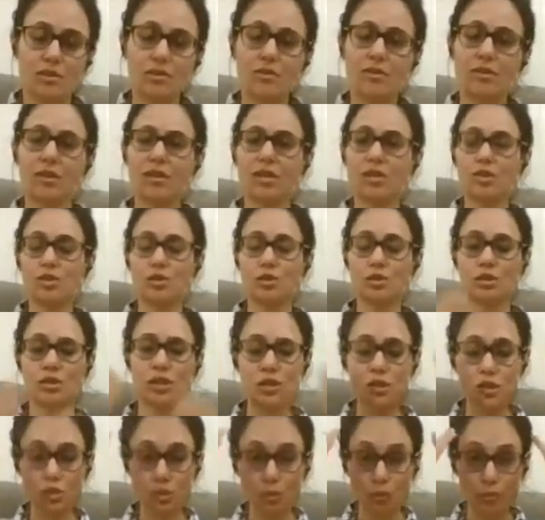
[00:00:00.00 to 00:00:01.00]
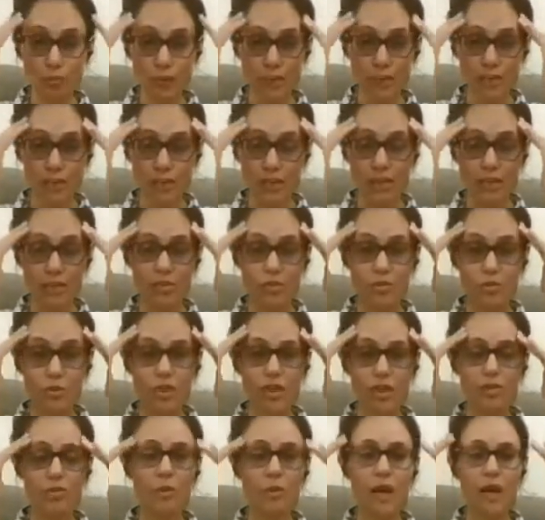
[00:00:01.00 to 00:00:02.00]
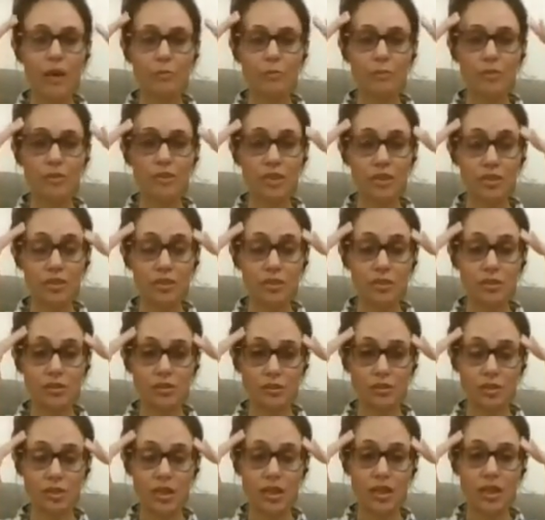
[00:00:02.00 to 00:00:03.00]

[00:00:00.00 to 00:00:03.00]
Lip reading: There is so much that is going to happen here